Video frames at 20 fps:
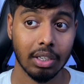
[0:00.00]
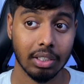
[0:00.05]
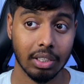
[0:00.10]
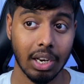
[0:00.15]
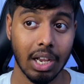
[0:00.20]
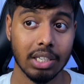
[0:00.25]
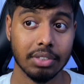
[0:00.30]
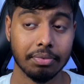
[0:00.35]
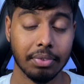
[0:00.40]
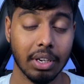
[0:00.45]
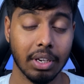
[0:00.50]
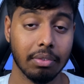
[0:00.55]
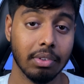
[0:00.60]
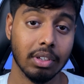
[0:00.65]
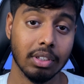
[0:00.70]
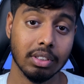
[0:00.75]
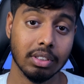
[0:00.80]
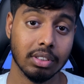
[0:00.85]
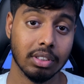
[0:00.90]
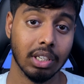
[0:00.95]
The last five
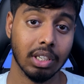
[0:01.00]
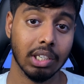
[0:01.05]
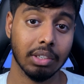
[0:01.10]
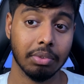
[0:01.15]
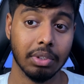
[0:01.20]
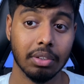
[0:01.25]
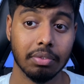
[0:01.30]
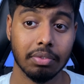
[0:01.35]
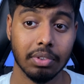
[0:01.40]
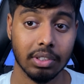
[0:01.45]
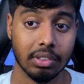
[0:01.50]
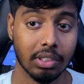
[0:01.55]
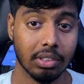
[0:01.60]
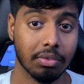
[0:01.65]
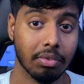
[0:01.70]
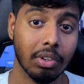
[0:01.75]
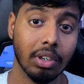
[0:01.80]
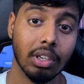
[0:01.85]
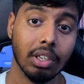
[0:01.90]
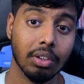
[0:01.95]
years like VFX
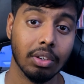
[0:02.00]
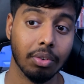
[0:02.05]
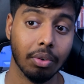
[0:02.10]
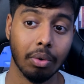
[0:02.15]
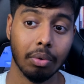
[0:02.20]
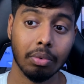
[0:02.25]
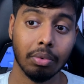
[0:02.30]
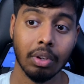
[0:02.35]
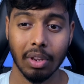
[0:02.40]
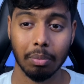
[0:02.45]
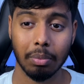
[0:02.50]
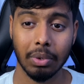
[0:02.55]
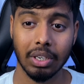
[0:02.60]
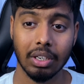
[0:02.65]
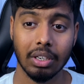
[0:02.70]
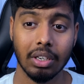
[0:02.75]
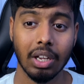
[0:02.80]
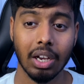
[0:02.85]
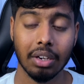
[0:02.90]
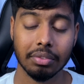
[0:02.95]
has really grown. We
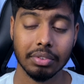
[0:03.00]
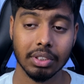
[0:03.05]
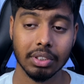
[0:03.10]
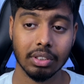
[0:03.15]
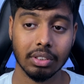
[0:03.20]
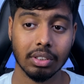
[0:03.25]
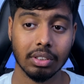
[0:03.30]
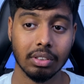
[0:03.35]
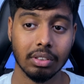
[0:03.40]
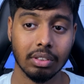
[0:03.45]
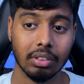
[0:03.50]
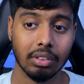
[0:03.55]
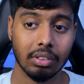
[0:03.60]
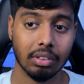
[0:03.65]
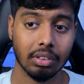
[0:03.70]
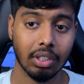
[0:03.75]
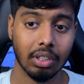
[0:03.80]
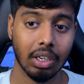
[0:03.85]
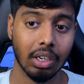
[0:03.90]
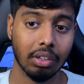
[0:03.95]
did have certain
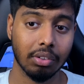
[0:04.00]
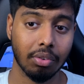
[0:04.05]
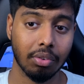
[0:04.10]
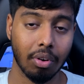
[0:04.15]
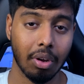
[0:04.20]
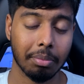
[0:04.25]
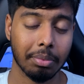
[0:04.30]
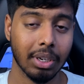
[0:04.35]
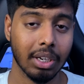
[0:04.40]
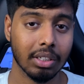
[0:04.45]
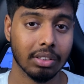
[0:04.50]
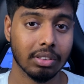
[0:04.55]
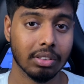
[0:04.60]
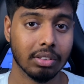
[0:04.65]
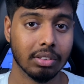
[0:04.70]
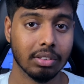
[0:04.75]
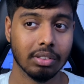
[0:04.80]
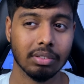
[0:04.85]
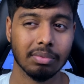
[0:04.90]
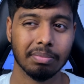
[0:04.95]
uh,
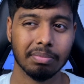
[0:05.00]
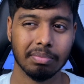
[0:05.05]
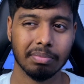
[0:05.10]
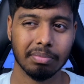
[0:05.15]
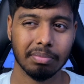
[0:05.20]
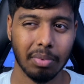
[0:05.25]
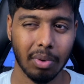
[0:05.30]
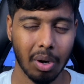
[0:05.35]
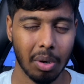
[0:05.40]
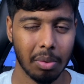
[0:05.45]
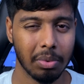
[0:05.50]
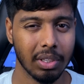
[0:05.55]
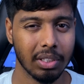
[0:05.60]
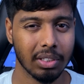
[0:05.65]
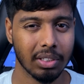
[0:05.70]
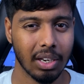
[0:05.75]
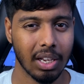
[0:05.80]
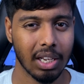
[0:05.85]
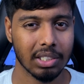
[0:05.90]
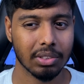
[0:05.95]
drawbacks probably in
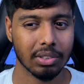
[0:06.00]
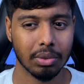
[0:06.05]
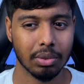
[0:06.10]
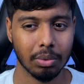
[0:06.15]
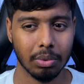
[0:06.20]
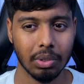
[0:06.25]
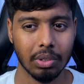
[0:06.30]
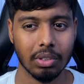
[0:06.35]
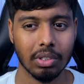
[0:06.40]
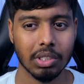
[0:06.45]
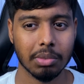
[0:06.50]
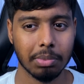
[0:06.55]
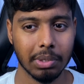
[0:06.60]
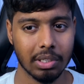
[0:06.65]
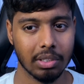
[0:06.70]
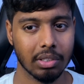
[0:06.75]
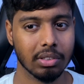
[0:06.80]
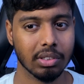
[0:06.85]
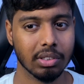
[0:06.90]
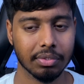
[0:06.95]
the last two years
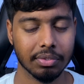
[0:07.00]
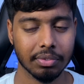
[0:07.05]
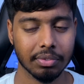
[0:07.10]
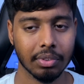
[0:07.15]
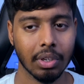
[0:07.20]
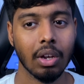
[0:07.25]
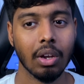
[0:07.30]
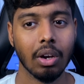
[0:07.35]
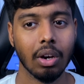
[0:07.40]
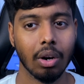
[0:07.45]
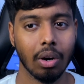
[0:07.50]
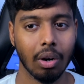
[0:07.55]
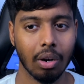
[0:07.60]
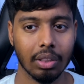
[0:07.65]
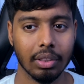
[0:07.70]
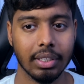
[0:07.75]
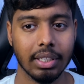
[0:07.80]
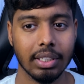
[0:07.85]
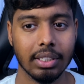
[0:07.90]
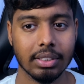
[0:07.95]
because of
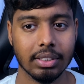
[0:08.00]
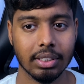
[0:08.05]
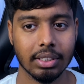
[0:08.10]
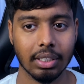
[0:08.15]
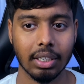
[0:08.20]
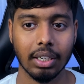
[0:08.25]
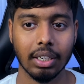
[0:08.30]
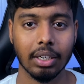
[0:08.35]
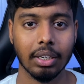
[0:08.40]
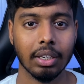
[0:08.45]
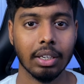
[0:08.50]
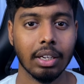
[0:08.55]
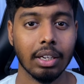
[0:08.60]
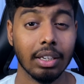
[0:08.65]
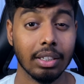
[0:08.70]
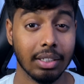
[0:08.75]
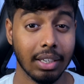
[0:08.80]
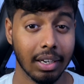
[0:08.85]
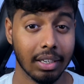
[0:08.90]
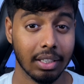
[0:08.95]
all these uh,
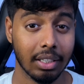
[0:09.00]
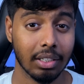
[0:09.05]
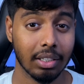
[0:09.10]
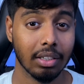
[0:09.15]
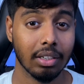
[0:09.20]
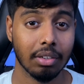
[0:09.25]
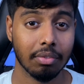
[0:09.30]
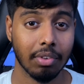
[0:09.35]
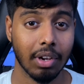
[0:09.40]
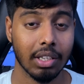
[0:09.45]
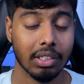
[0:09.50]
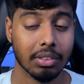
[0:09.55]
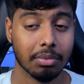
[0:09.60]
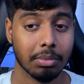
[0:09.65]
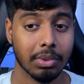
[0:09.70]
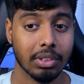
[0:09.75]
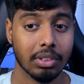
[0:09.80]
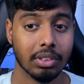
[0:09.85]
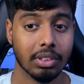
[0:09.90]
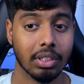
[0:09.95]
technical
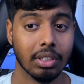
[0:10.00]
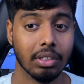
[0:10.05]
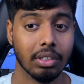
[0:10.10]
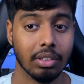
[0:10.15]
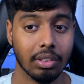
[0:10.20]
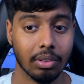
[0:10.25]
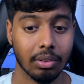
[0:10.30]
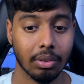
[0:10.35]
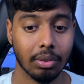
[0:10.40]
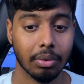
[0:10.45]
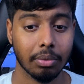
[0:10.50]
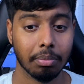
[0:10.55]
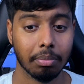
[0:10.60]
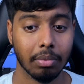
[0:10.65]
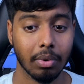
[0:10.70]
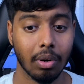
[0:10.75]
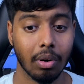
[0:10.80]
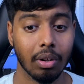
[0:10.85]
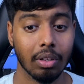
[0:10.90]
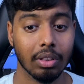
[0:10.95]
advancements and you know
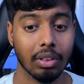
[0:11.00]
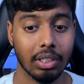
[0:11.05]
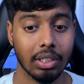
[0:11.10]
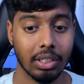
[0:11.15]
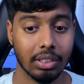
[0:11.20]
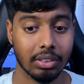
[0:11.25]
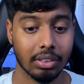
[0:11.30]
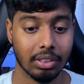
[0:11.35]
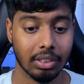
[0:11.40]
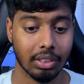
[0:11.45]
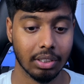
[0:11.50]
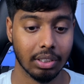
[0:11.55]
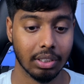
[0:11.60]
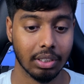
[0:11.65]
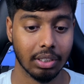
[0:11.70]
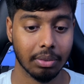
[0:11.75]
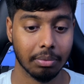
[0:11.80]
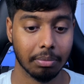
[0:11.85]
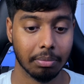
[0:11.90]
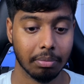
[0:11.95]
all these
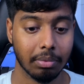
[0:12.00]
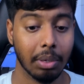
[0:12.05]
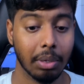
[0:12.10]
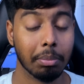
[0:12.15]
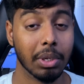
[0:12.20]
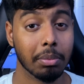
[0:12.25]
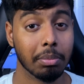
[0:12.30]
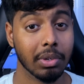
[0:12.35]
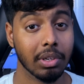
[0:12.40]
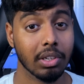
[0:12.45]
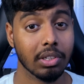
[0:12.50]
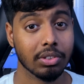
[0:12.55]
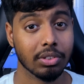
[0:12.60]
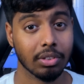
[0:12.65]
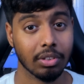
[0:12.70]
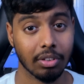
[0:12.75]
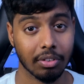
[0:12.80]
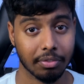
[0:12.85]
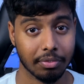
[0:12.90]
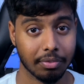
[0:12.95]
uh,
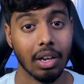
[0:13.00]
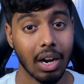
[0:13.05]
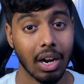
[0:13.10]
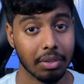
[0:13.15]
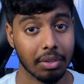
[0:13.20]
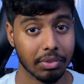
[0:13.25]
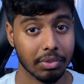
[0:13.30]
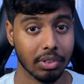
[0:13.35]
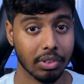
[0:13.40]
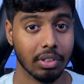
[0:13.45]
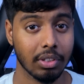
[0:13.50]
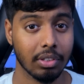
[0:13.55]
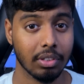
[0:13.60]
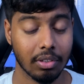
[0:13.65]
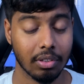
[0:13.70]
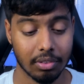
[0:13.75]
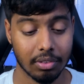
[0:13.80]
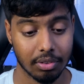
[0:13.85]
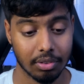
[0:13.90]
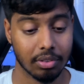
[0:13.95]
implementation of artificial
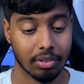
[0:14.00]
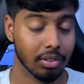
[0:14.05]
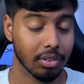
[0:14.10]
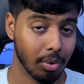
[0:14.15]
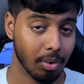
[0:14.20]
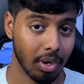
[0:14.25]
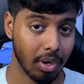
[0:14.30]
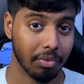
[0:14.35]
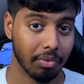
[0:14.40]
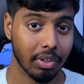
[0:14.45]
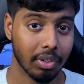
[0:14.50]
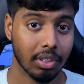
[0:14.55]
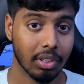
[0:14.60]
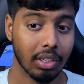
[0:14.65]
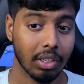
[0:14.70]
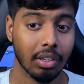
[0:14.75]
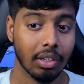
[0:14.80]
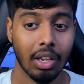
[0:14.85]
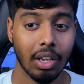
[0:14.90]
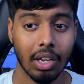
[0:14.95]
intelligence into
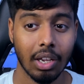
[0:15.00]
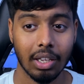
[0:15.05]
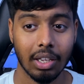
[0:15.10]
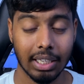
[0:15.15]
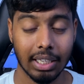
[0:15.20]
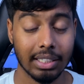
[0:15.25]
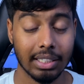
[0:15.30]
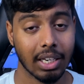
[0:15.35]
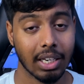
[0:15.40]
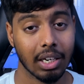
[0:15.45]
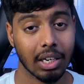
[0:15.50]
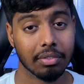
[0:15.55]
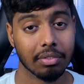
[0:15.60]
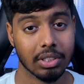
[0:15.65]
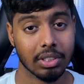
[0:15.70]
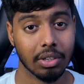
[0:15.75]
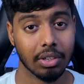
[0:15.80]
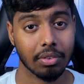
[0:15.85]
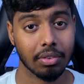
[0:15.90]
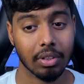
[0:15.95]
everything that's kind of a
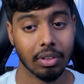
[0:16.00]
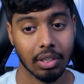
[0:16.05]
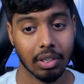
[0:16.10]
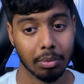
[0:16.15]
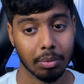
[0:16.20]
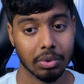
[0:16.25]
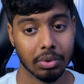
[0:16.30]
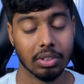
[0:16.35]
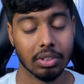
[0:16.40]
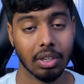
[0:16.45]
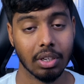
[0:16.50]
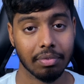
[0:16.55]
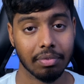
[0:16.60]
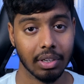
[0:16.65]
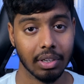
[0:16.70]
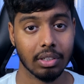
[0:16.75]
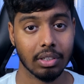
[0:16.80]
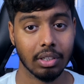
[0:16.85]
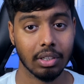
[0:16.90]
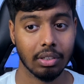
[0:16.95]
general thing which is
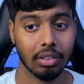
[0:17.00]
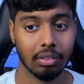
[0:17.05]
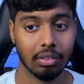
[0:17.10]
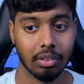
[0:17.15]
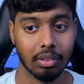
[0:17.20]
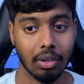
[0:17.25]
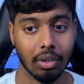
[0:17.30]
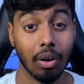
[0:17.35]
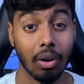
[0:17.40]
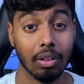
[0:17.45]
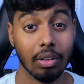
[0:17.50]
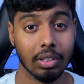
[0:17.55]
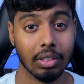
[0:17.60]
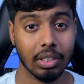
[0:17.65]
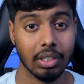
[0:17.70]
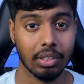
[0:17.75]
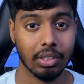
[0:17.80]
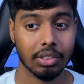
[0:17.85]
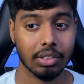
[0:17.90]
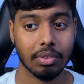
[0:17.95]
affecting all the
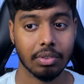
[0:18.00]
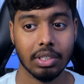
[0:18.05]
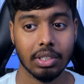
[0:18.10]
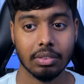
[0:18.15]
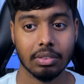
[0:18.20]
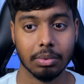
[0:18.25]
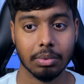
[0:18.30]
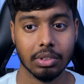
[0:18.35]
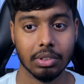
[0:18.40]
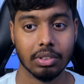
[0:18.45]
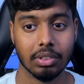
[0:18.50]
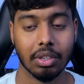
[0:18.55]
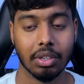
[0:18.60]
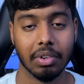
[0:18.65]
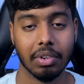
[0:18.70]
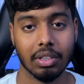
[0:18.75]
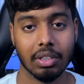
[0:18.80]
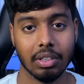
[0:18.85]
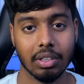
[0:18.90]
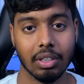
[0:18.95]
industries which is
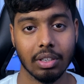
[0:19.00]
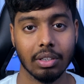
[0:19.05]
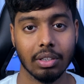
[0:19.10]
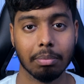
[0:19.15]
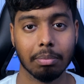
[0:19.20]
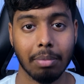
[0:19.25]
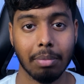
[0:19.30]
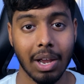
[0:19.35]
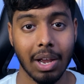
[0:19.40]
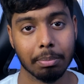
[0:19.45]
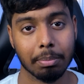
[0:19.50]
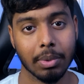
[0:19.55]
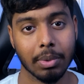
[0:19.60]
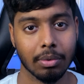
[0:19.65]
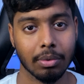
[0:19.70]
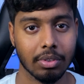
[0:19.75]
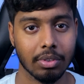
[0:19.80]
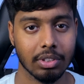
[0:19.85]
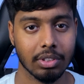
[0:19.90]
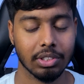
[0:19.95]
affecting
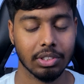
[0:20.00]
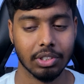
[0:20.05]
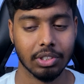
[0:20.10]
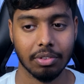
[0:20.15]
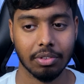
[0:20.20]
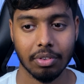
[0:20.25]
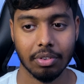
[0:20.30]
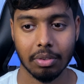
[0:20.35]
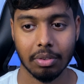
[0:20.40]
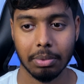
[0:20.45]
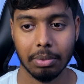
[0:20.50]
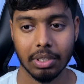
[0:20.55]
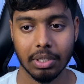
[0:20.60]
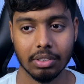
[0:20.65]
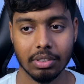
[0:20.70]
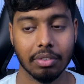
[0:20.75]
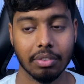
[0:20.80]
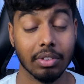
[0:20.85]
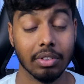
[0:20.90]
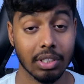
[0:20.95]
manpower in general
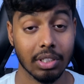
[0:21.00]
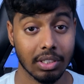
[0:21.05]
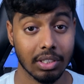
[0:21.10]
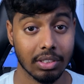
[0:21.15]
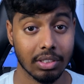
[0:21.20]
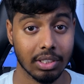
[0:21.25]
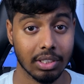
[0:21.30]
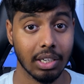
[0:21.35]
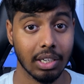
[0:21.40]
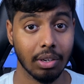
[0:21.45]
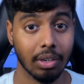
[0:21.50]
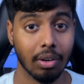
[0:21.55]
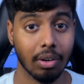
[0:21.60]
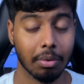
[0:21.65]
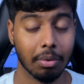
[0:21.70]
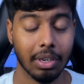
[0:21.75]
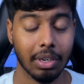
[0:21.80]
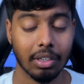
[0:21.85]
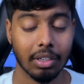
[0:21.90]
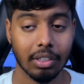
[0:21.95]
because everything is getting
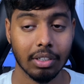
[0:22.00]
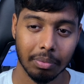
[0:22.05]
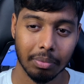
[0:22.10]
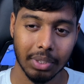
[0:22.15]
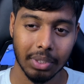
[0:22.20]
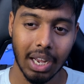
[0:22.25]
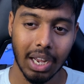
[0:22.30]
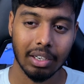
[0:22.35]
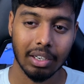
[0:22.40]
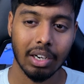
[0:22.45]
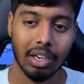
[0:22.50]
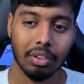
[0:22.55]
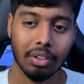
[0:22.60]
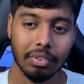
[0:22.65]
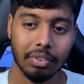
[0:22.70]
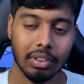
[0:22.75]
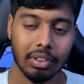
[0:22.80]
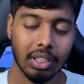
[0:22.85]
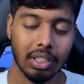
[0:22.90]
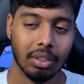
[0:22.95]
automatic that kind of
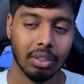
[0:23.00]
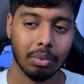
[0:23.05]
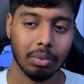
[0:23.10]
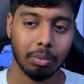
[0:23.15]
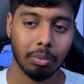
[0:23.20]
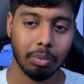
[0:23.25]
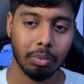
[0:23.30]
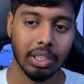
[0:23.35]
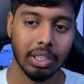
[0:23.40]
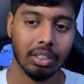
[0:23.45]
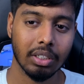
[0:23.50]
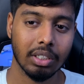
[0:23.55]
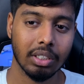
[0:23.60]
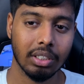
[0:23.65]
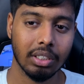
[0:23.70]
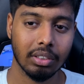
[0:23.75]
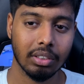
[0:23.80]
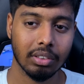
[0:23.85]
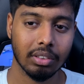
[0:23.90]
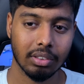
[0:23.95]
a thing we did
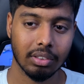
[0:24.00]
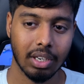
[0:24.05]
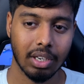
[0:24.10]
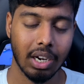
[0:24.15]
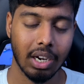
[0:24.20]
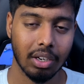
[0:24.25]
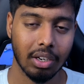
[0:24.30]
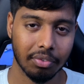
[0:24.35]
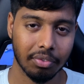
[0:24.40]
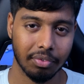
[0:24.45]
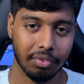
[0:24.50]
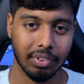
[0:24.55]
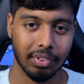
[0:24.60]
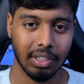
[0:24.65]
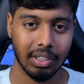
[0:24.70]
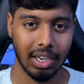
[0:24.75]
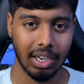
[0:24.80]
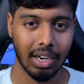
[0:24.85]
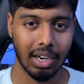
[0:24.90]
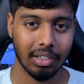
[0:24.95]
kind of
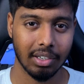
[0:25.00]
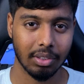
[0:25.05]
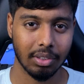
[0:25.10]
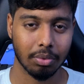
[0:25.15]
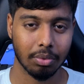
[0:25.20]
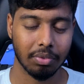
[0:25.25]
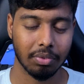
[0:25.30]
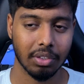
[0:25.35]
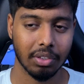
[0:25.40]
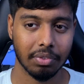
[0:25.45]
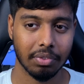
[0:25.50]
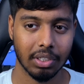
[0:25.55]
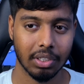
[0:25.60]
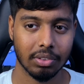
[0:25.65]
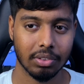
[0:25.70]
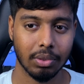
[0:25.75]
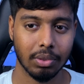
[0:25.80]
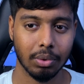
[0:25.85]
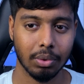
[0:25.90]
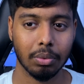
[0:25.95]
get into
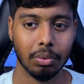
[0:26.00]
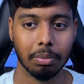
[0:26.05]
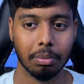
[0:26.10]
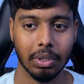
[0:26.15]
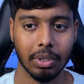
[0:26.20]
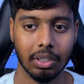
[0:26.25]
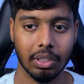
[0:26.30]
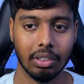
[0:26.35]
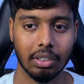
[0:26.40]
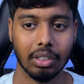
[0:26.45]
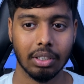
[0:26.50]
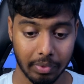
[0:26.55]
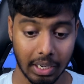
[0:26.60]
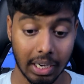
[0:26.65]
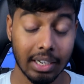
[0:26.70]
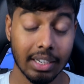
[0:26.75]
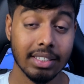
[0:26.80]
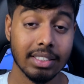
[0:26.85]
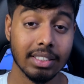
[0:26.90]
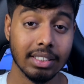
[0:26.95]
vfx too but
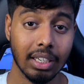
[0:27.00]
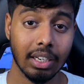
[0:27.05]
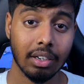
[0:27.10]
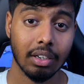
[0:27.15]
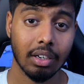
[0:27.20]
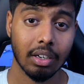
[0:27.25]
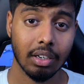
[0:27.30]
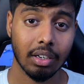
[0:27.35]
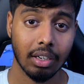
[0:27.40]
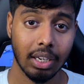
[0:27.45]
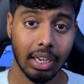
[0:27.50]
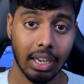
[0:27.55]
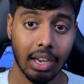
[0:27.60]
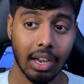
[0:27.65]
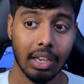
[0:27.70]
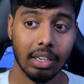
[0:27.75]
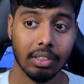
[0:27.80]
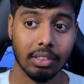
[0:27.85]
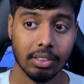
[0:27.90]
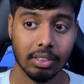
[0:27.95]
it is there
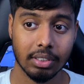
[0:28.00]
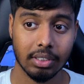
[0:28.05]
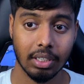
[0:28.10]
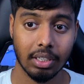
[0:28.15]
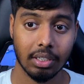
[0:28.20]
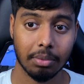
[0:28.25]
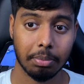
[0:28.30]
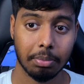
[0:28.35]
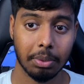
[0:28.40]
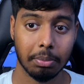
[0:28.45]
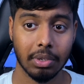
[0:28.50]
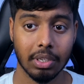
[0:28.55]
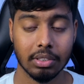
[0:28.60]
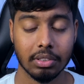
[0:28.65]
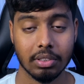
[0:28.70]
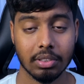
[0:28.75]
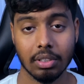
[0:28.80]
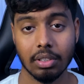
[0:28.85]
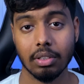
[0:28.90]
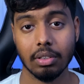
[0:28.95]
ai is there people are
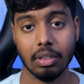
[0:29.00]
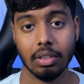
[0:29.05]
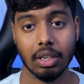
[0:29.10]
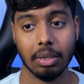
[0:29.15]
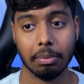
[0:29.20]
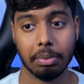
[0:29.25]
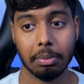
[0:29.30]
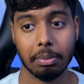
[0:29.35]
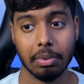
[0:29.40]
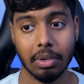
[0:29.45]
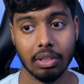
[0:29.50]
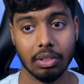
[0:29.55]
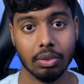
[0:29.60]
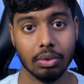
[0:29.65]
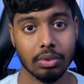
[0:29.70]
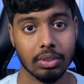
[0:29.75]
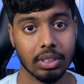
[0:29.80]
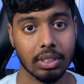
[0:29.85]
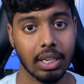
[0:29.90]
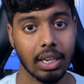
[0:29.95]
still uh, people are
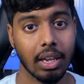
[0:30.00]
using